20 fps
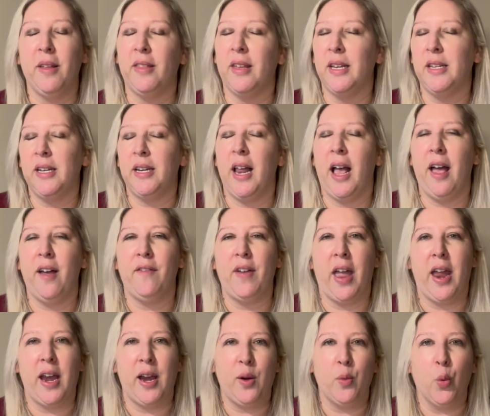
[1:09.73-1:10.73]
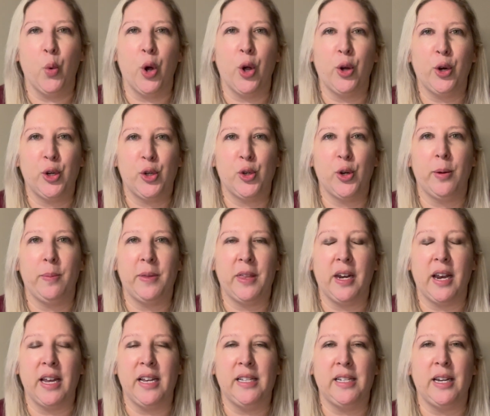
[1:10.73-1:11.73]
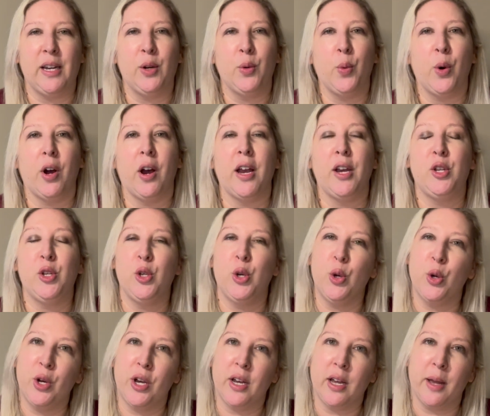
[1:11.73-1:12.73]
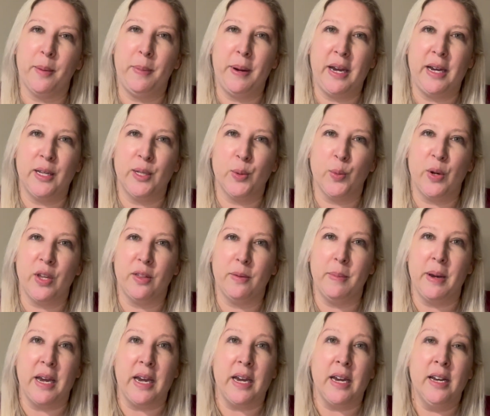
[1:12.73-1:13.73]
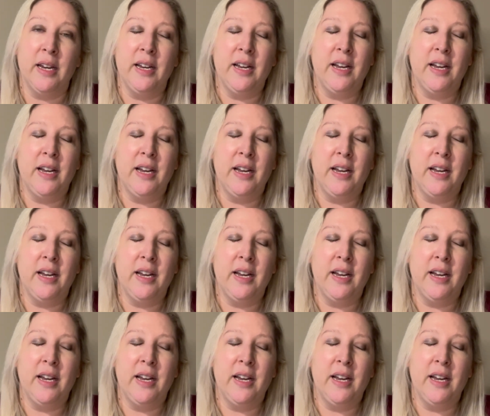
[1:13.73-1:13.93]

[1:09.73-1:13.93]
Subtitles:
I did have a work trip that I did where I took a piece with me,